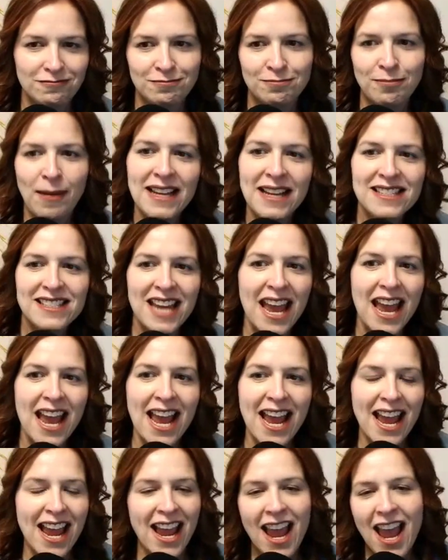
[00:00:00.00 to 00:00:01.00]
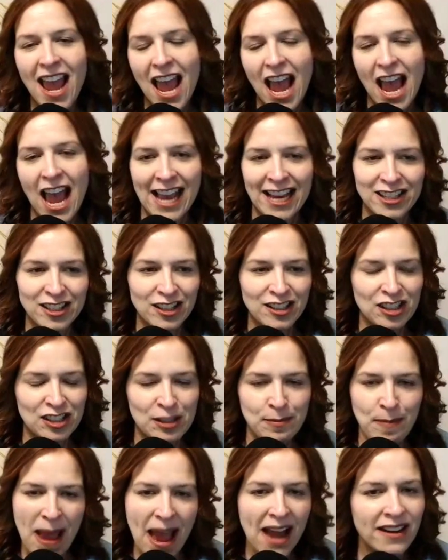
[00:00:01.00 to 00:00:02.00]
my day
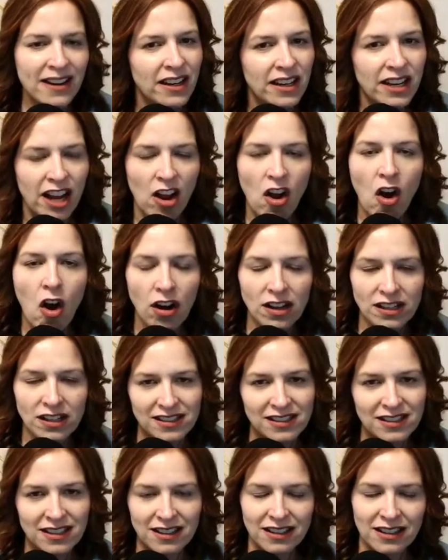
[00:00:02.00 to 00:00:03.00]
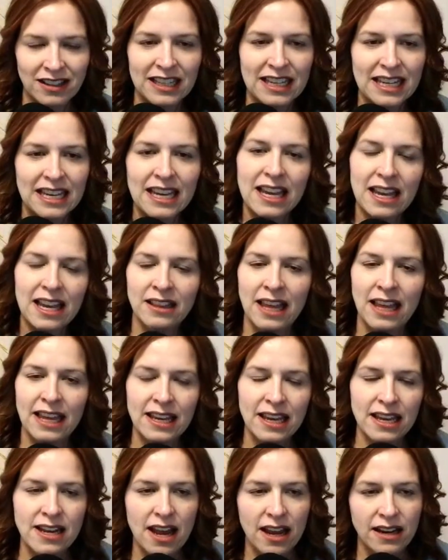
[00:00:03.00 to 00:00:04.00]
expanded and constantly like
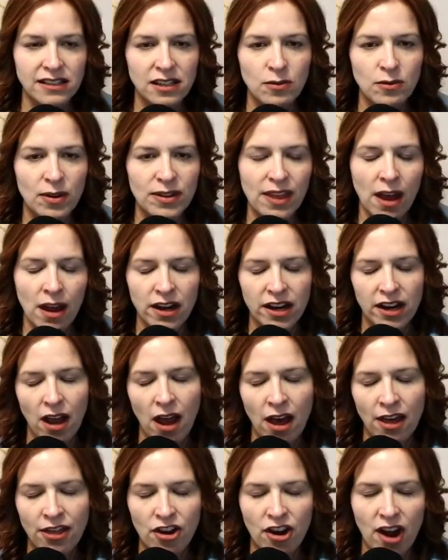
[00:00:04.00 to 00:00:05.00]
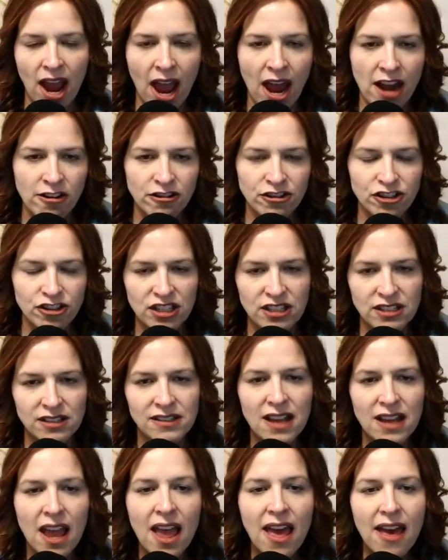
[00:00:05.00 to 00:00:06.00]
connecting with other
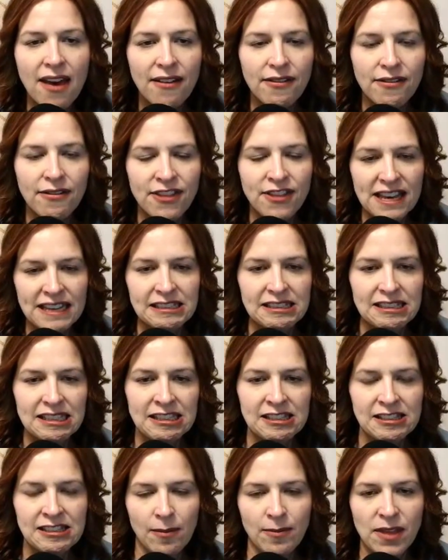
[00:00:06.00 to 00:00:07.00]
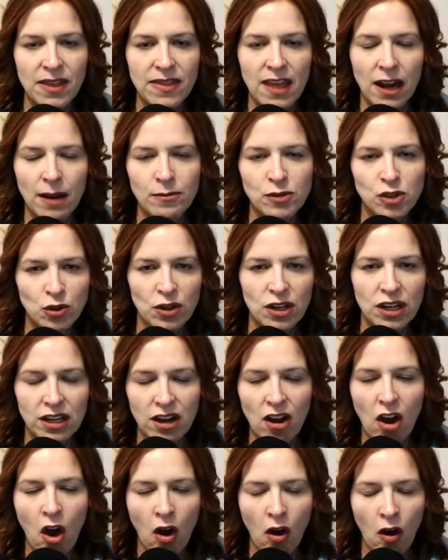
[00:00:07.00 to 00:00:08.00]
energies. This is something that I'm
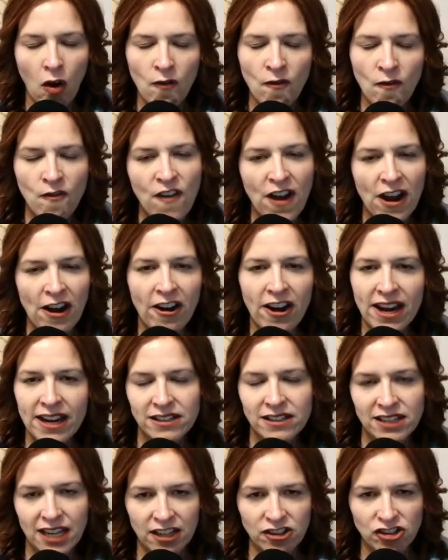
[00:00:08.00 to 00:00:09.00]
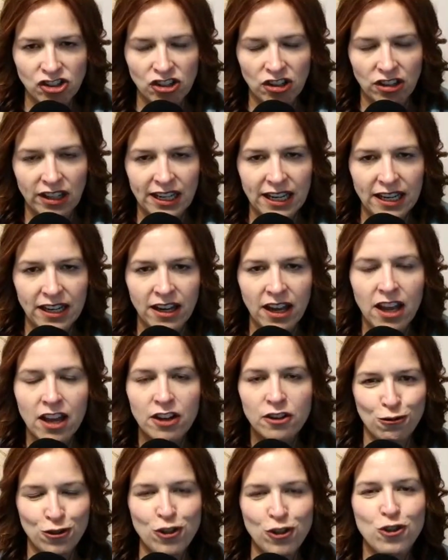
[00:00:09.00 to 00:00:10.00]
doing very intentionally
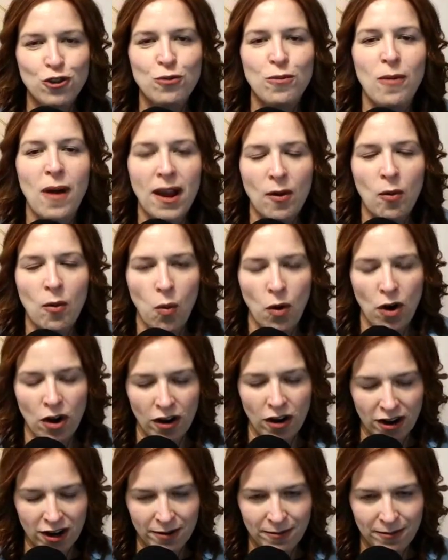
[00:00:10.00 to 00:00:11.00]
to do my work.